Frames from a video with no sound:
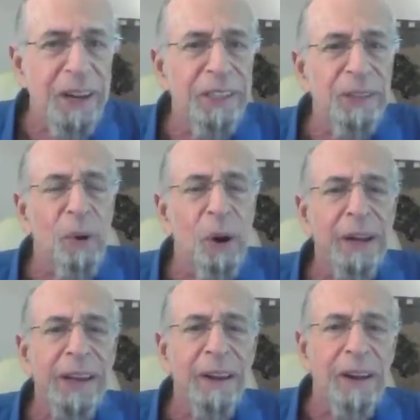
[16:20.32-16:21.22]
she's
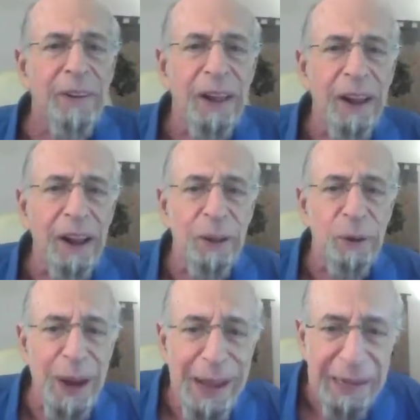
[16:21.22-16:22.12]
walking on
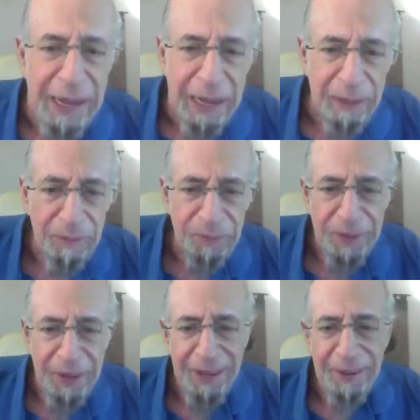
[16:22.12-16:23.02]
the railing.
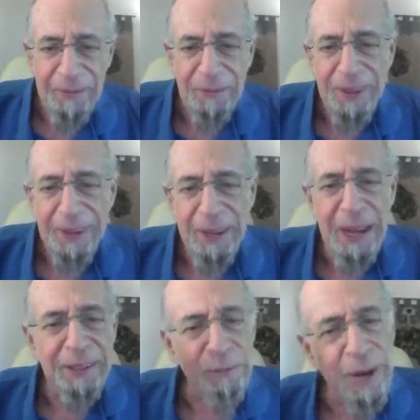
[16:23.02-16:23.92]
He
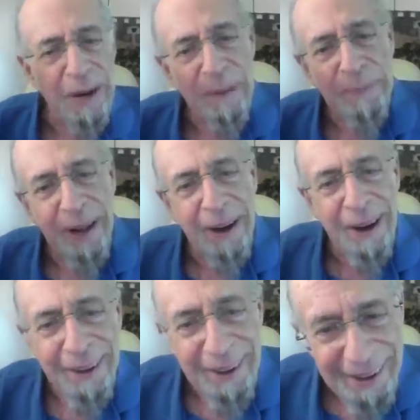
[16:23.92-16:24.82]
had to run up
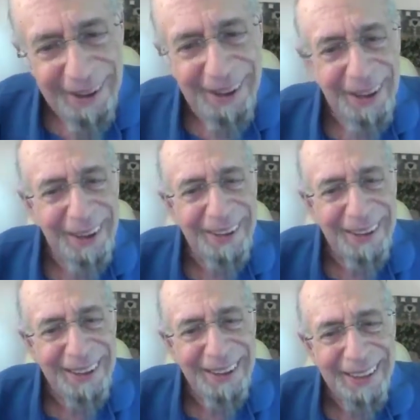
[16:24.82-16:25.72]
there,
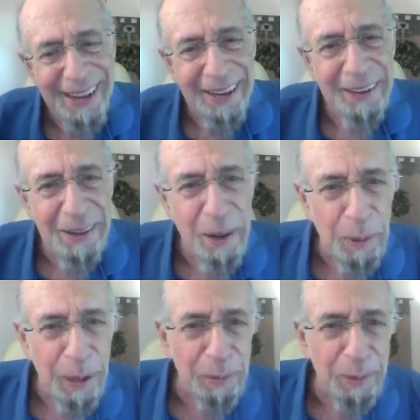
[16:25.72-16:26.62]
get into the
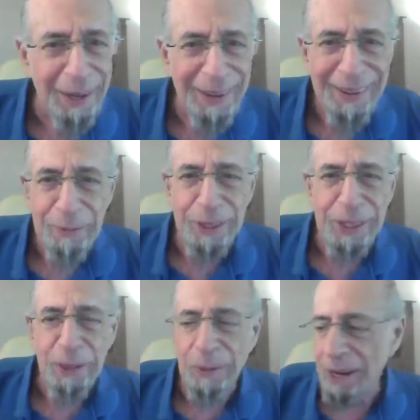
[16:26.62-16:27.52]
apartment where
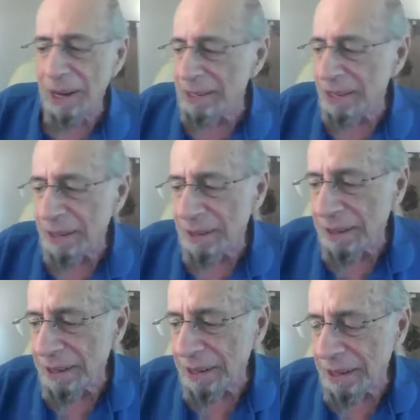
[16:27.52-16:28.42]
she was,
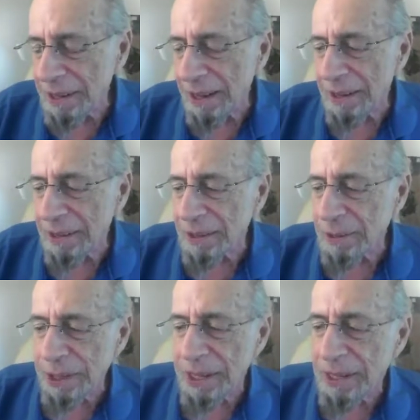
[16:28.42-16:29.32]
the
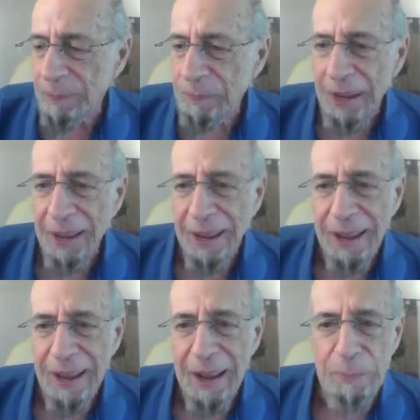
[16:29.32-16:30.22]
suite,
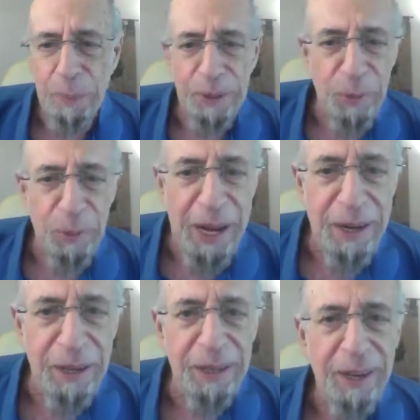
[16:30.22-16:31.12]
and persuade
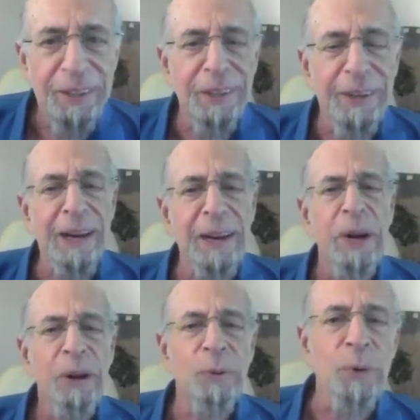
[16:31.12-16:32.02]
her to let
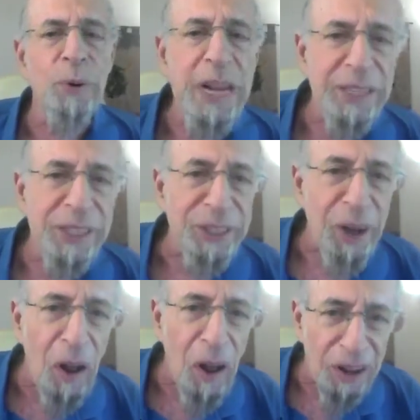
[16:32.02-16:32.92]
him
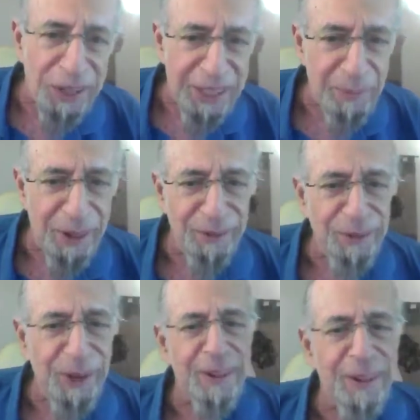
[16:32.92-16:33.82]
reinstall some of the
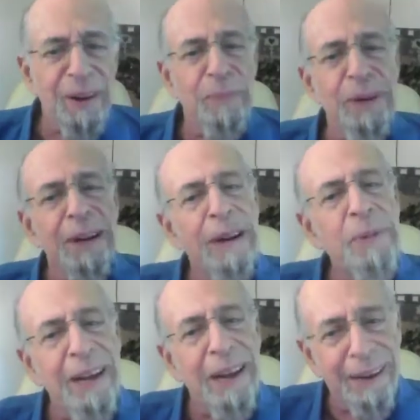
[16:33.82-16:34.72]
fear that had been
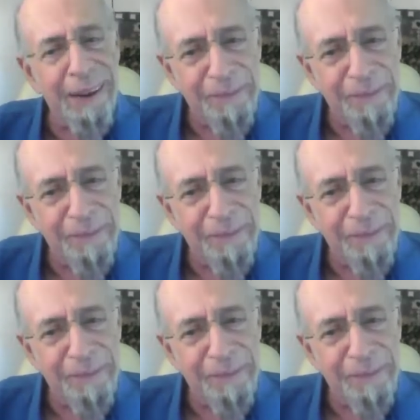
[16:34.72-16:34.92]
eliminated.